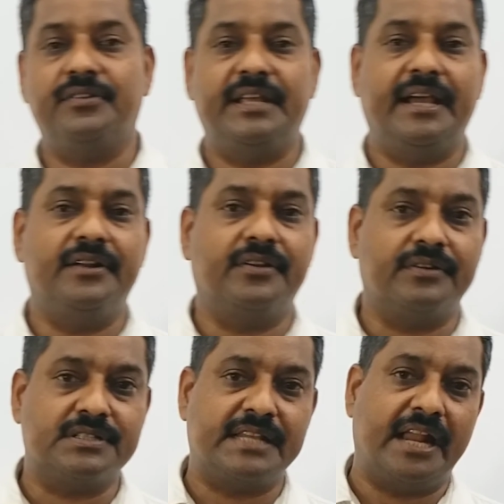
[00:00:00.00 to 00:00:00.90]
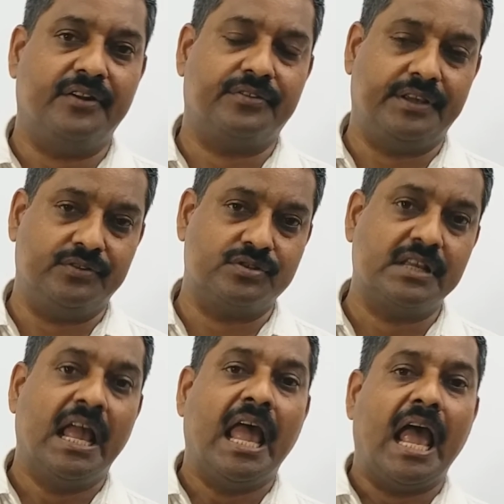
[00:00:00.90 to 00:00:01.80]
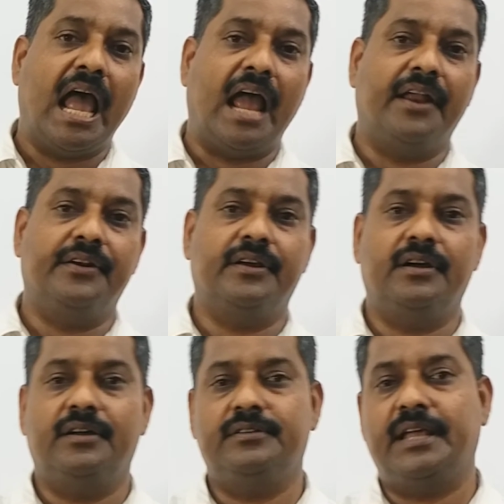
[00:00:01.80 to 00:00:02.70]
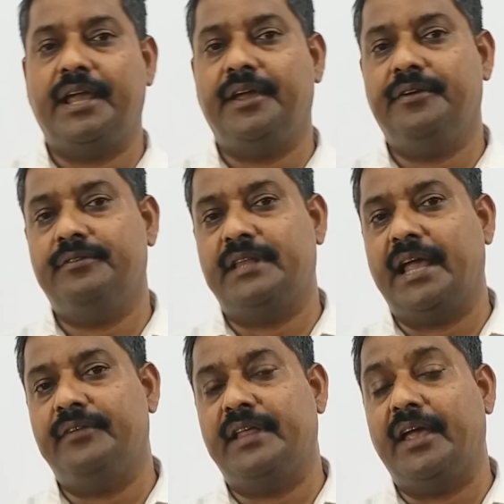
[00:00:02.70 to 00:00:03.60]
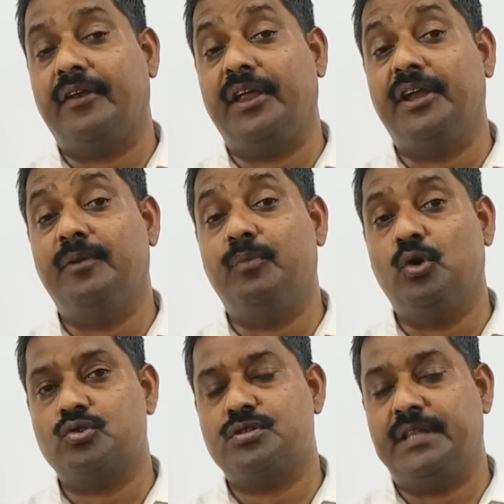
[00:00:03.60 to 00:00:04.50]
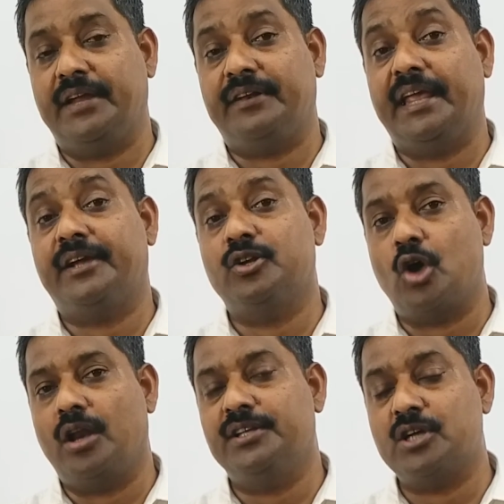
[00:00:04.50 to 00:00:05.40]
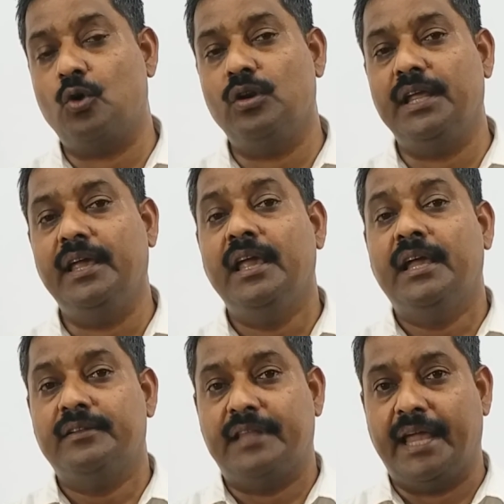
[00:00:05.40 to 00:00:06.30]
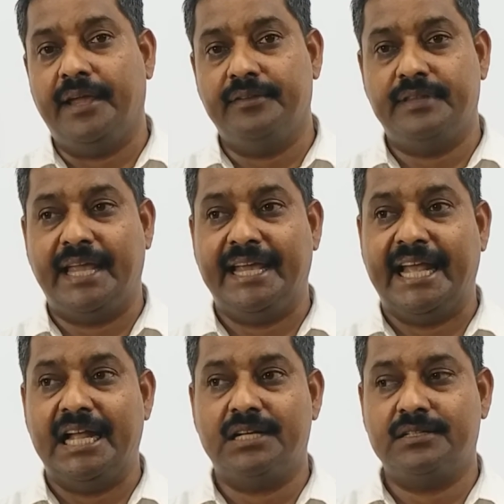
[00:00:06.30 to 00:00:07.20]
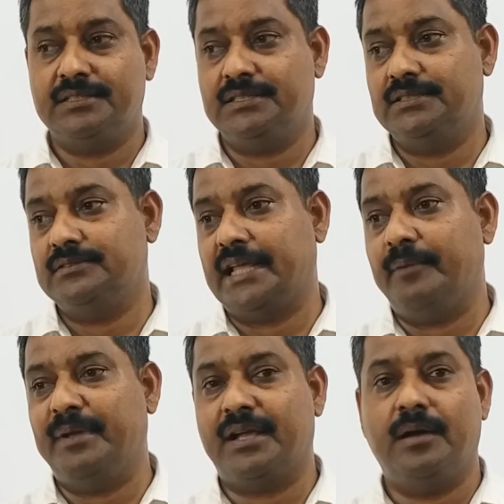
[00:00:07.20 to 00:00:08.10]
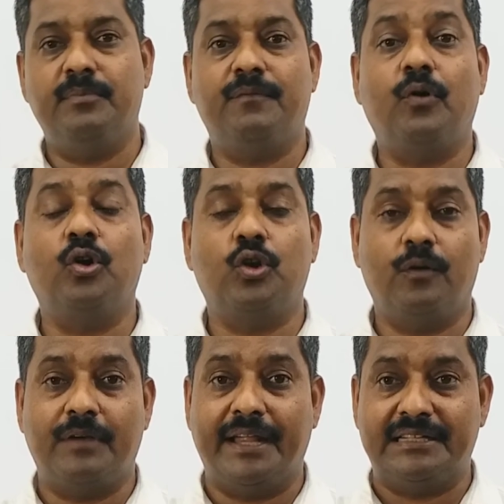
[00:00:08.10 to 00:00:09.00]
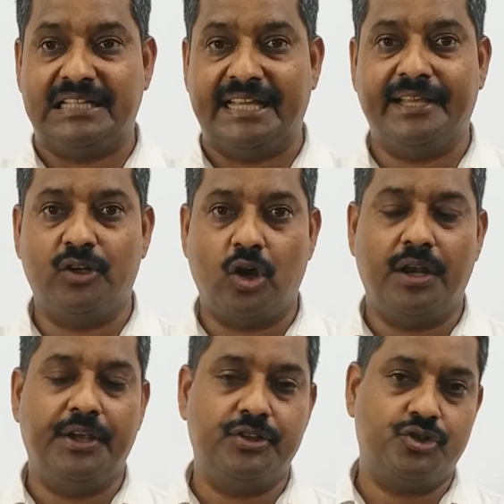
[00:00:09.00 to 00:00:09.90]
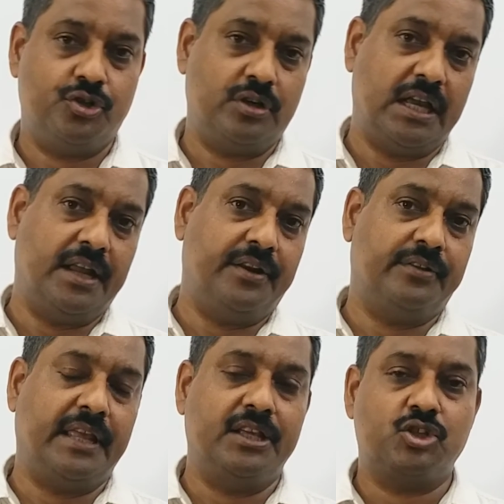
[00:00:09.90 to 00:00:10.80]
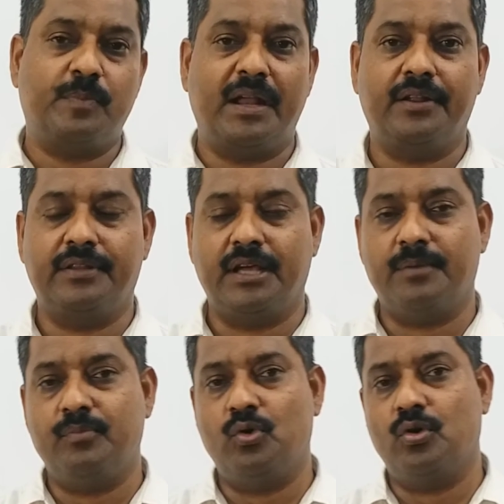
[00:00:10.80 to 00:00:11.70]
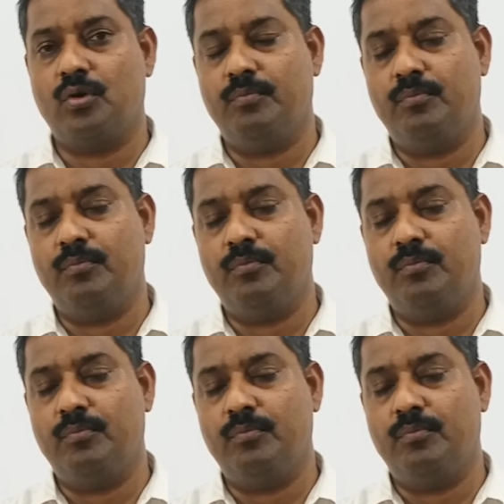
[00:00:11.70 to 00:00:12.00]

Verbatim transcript: they understand things and uh, they they they read books they take knowledge only they they get uh, they become fond of taking knowledge and they spend their more